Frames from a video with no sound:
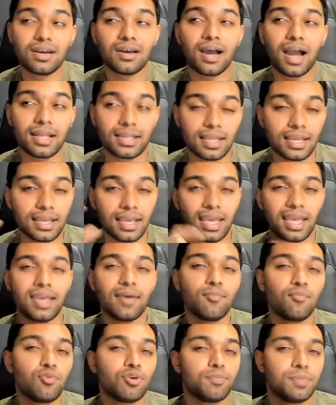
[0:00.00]
I think
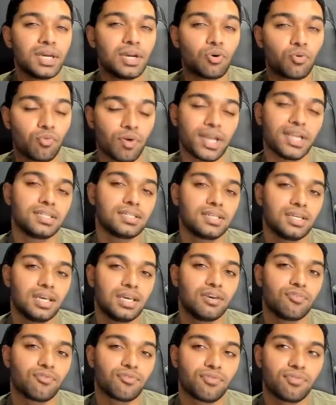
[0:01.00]
Im would be great
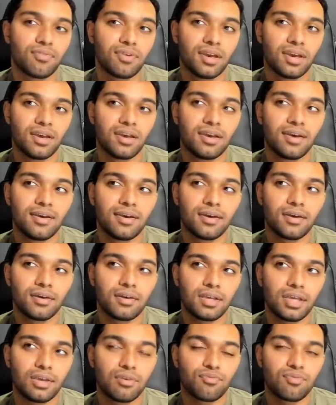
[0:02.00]
if
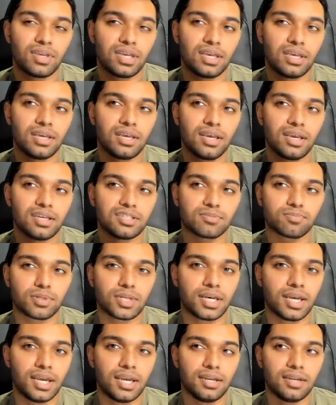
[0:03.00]
he is
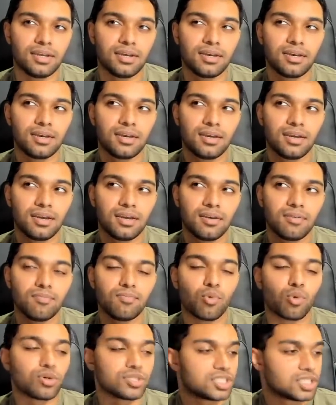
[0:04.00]
played
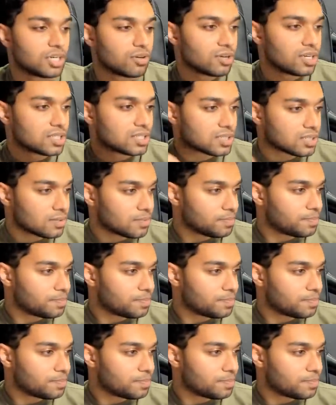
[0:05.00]
more serious.